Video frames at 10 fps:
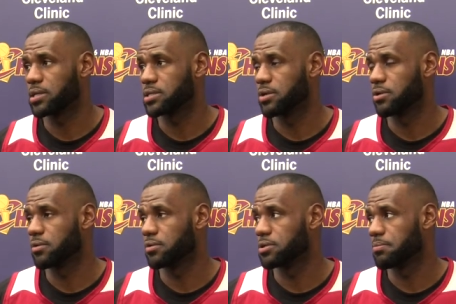continue
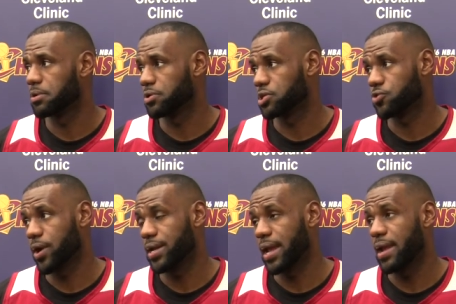to build this
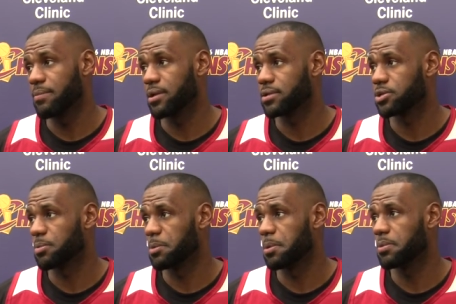great game that so
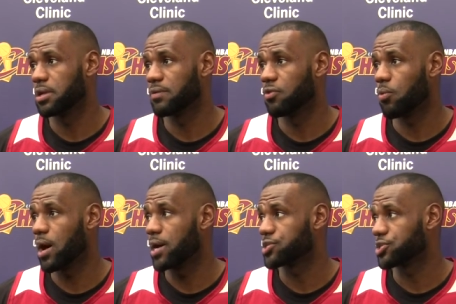many people love to
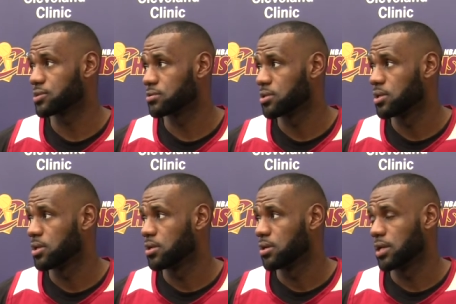watch
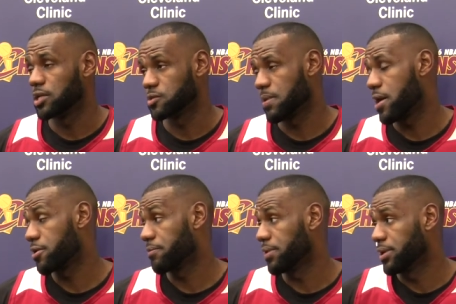and aspire
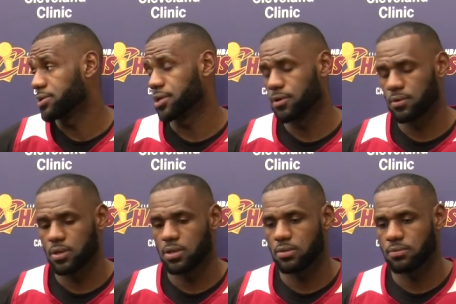to be. So,